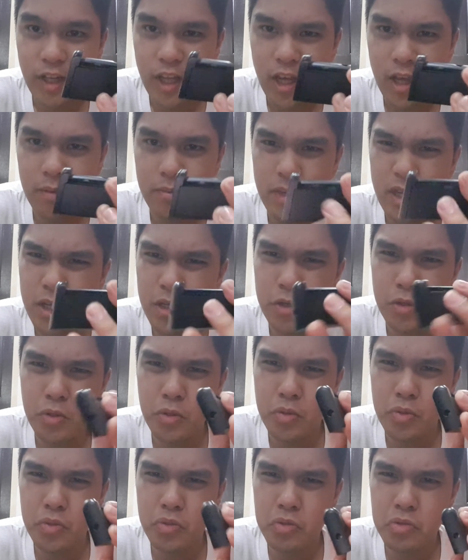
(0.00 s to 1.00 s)

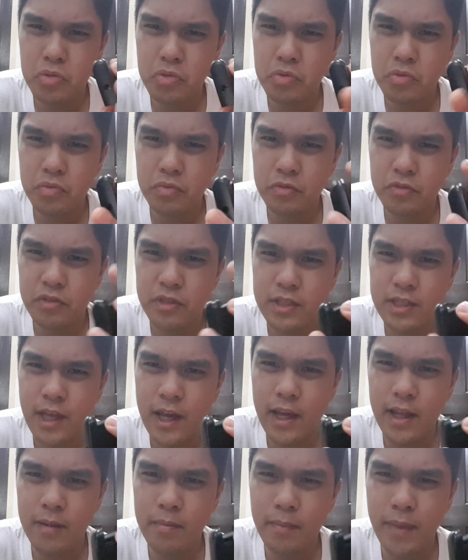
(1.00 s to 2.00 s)
MEU
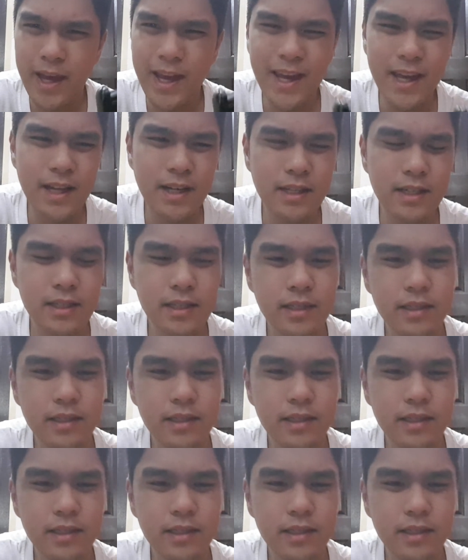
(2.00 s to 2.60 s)
style pad.